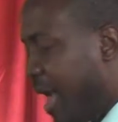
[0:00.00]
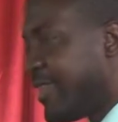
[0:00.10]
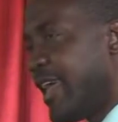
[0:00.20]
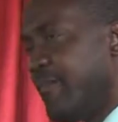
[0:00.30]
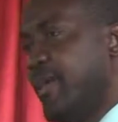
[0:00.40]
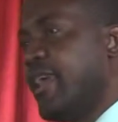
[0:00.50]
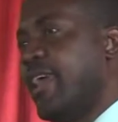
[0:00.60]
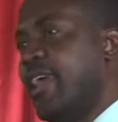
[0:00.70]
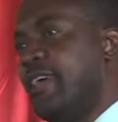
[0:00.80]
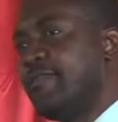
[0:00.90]
And they
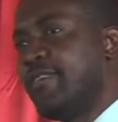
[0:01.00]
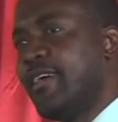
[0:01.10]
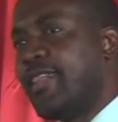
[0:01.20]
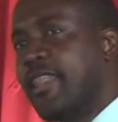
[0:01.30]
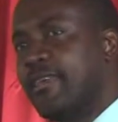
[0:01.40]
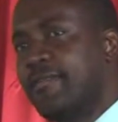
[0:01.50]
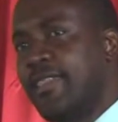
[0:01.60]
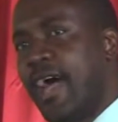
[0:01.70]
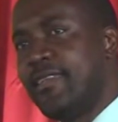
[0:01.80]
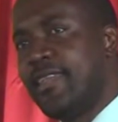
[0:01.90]
behave that,
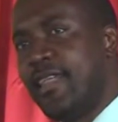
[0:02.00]
it, that,